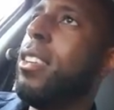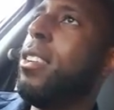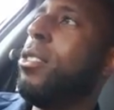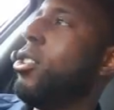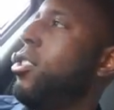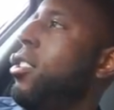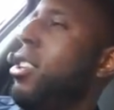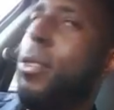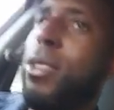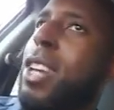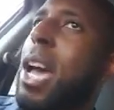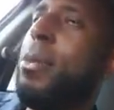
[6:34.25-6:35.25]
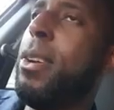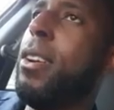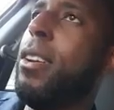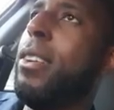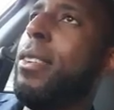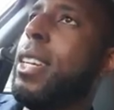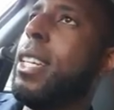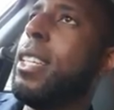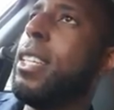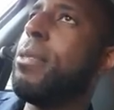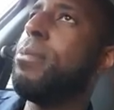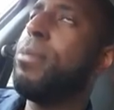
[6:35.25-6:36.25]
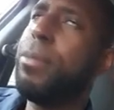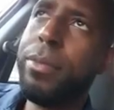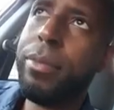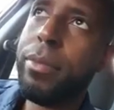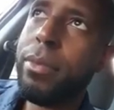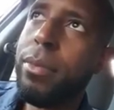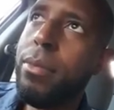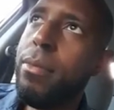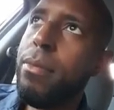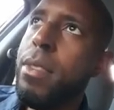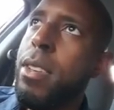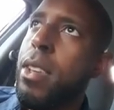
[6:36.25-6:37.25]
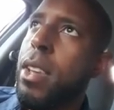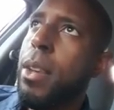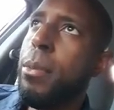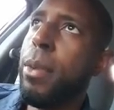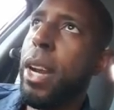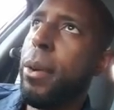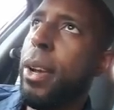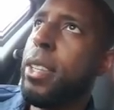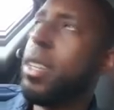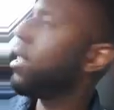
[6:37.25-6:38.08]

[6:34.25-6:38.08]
It was just a different type of narrative, I guess. But anyways, I